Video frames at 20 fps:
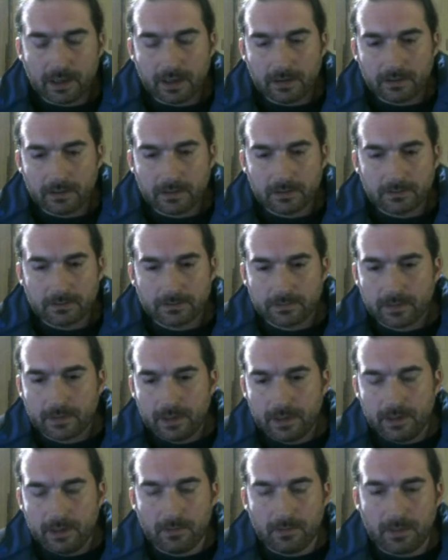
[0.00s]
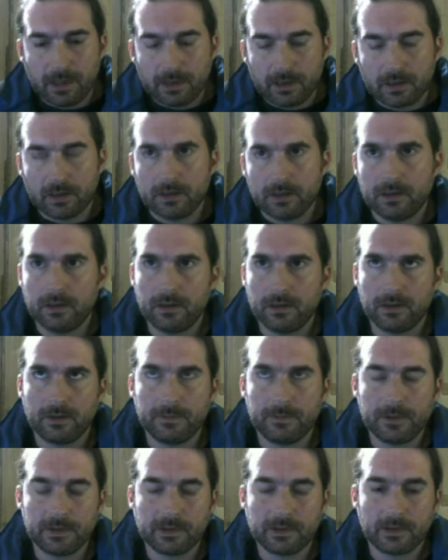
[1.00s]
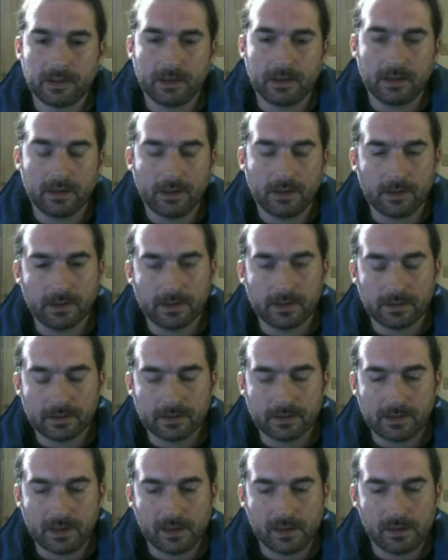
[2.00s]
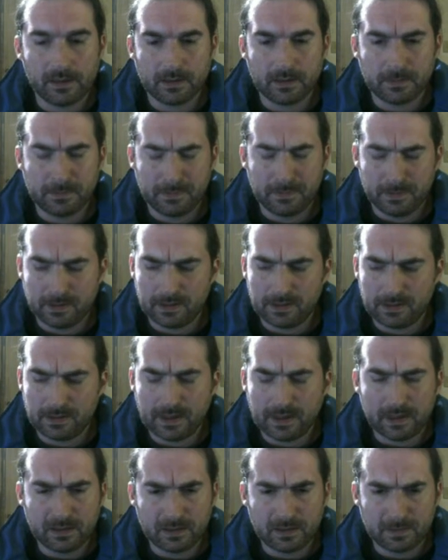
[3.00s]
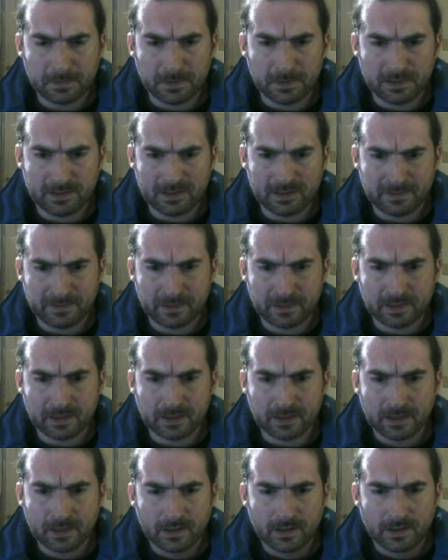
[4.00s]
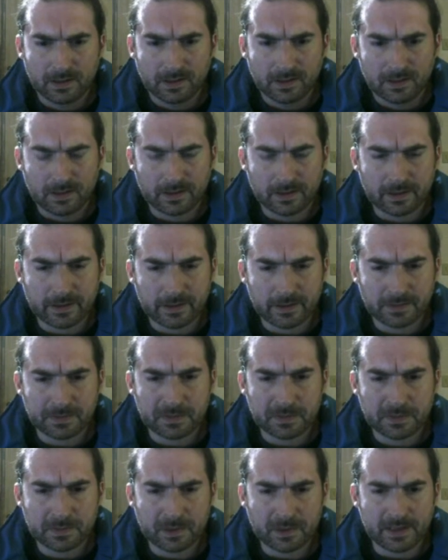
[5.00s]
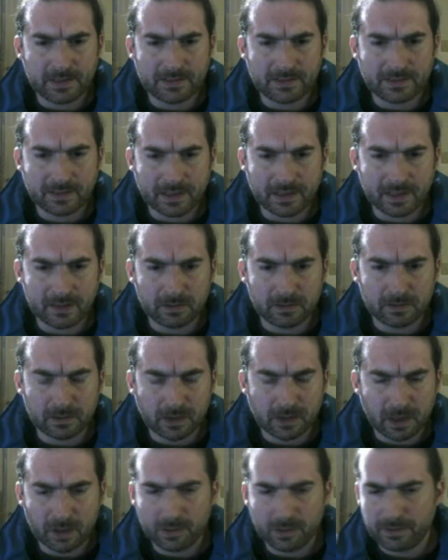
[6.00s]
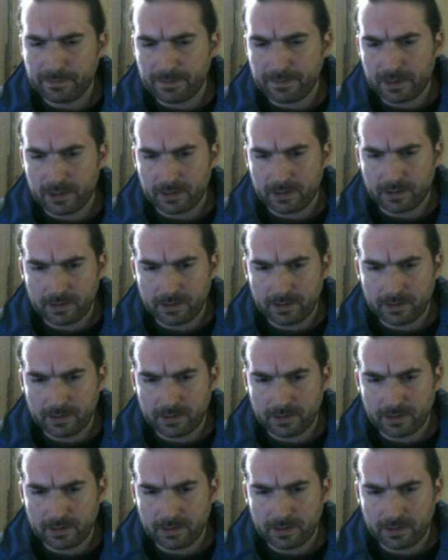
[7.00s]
I need to make an almost like a stage-specific color sprite scale coefficient,